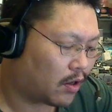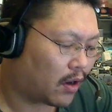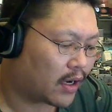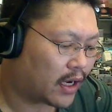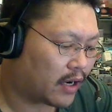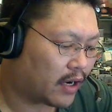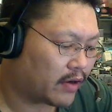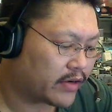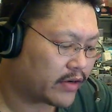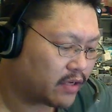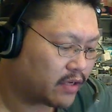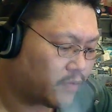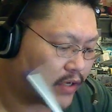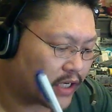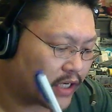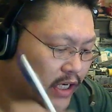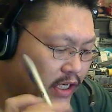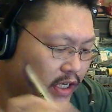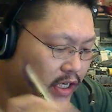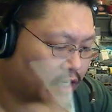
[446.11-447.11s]
Dark Heresy,
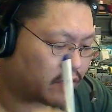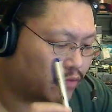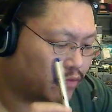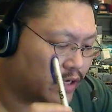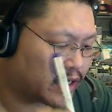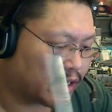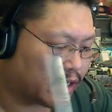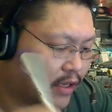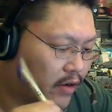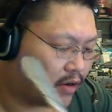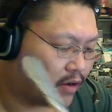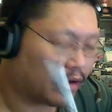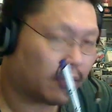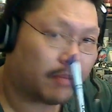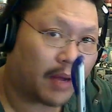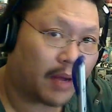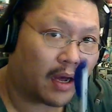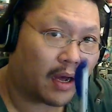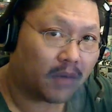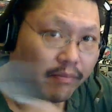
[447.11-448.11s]
which I just recently
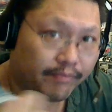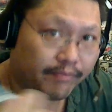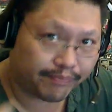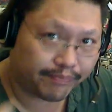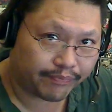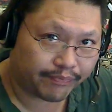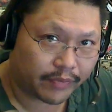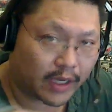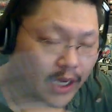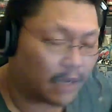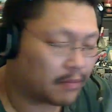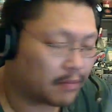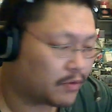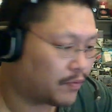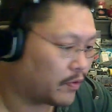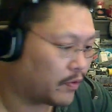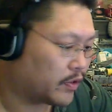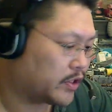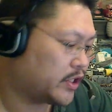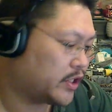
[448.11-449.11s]
heard about.
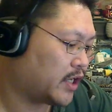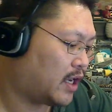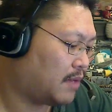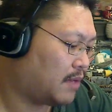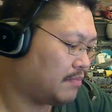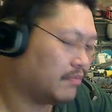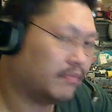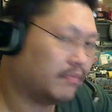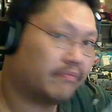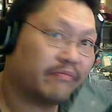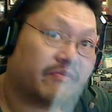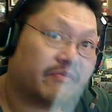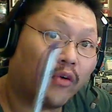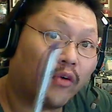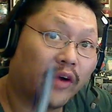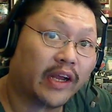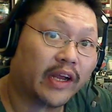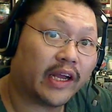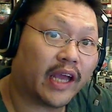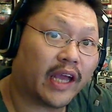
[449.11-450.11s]
Games Workshop,
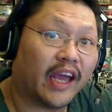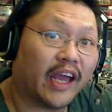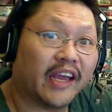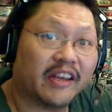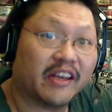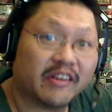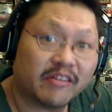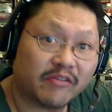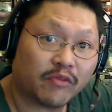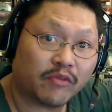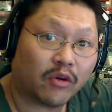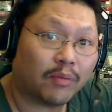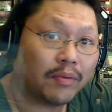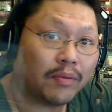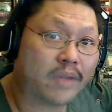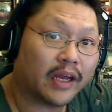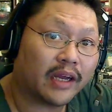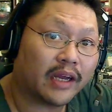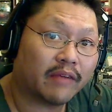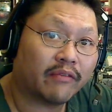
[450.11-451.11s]
40K,
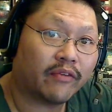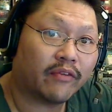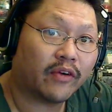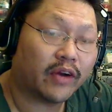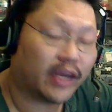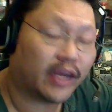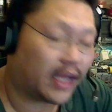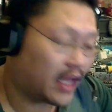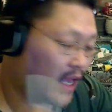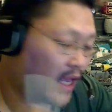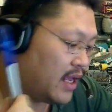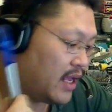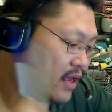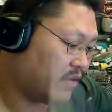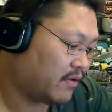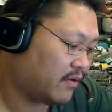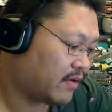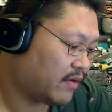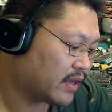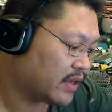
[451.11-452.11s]
role-playing in
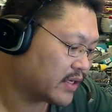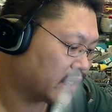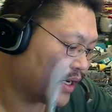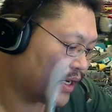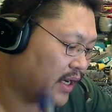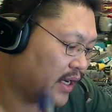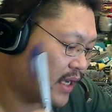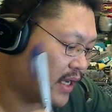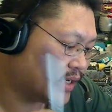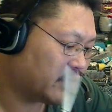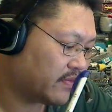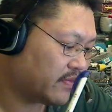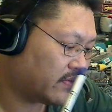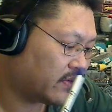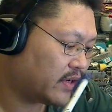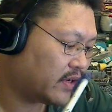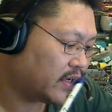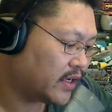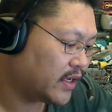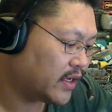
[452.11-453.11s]
40K. What else can you ask
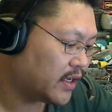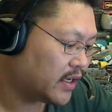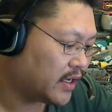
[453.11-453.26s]
for?